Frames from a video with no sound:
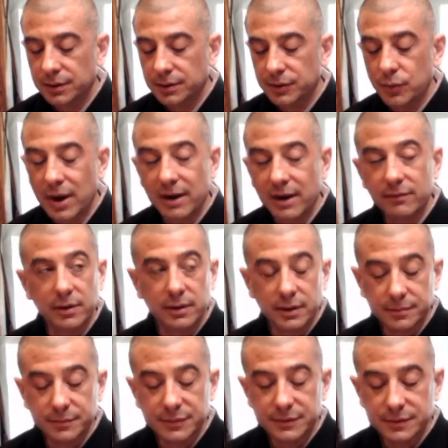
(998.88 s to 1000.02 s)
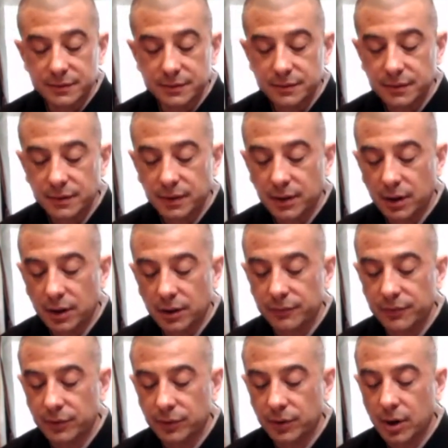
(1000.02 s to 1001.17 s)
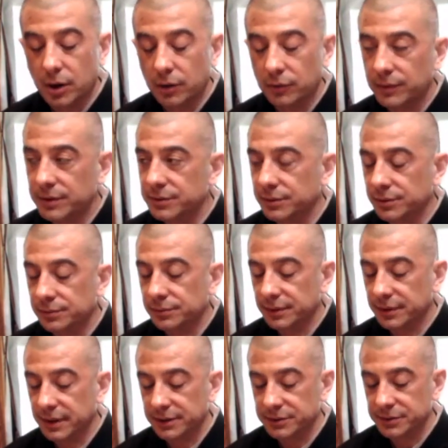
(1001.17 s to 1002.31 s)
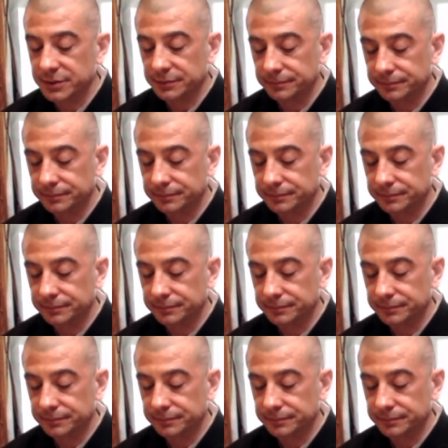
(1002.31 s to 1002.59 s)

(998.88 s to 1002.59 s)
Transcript: You have a glimpse of your original nature.